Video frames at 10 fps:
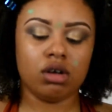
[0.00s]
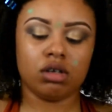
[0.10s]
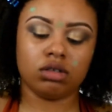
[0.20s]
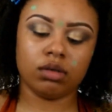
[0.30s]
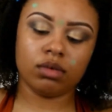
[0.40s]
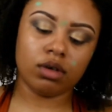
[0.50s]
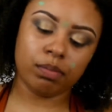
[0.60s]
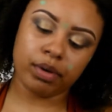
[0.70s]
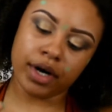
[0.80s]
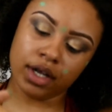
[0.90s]
So I'm going
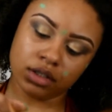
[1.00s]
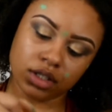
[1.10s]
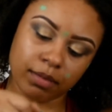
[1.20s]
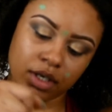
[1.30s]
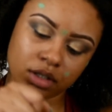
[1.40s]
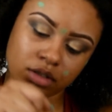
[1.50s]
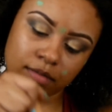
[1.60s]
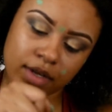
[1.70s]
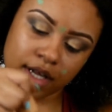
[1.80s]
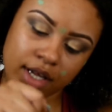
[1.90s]
to put some of this on
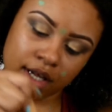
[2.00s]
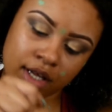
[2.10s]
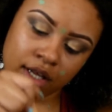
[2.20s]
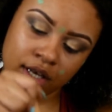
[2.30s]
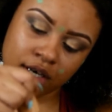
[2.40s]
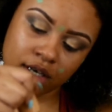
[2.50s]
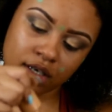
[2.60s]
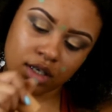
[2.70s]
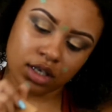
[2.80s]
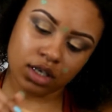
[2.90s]
my hand.
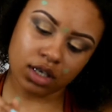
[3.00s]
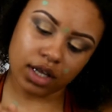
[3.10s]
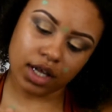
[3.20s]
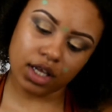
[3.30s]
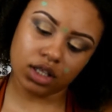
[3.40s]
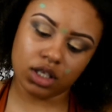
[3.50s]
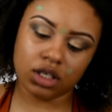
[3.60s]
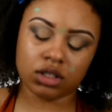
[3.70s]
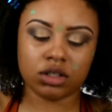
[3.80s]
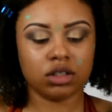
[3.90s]
I hate
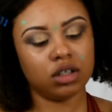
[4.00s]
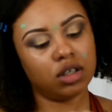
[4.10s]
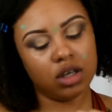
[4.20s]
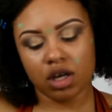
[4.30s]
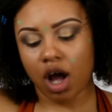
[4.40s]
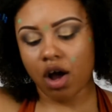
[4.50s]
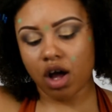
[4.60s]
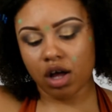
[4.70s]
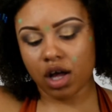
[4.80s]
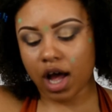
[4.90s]
these.
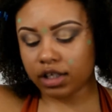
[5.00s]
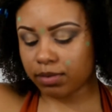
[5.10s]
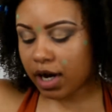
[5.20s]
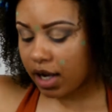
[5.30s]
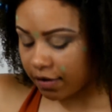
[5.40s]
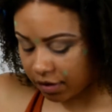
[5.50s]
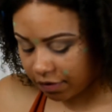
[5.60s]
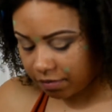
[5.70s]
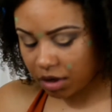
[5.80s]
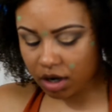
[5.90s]
I swear I love
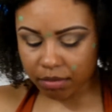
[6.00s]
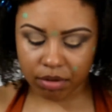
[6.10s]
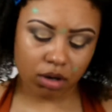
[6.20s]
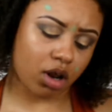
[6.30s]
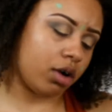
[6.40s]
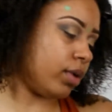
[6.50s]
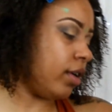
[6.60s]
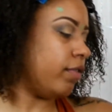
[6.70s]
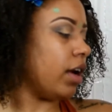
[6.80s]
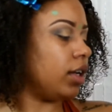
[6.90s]
the Pro
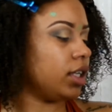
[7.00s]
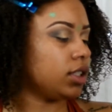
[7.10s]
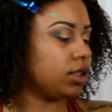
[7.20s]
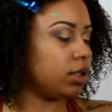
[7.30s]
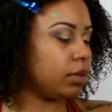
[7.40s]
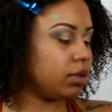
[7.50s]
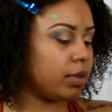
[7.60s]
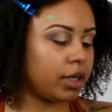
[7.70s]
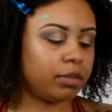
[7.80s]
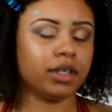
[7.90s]
Longwear foundation so much
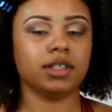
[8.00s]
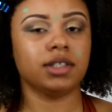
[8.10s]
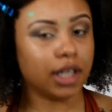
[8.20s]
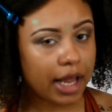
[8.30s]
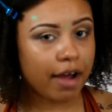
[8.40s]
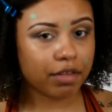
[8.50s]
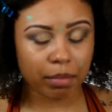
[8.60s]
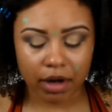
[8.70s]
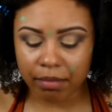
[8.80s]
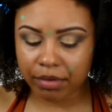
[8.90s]
better because they have the
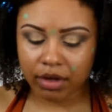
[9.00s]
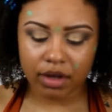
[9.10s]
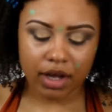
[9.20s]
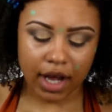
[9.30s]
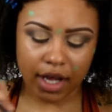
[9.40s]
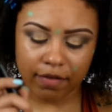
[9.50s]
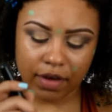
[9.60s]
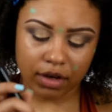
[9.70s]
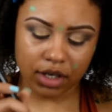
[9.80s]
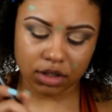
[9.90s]
pump. I hate
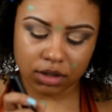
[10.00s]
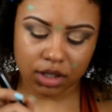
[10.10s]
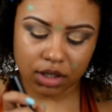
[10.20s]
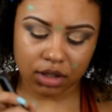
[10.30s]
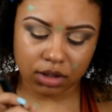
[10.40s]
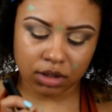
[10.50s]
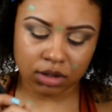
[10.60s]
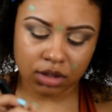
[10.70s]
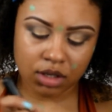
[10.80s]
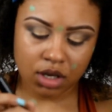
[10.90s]
foundations that does
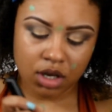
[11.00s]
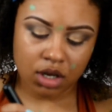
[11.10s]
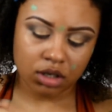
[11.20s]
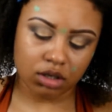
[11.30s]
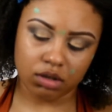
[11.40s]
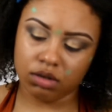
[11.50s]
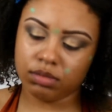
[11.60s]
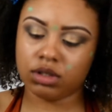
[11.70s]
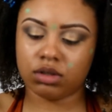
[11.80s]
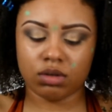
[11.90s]
this. So I'm just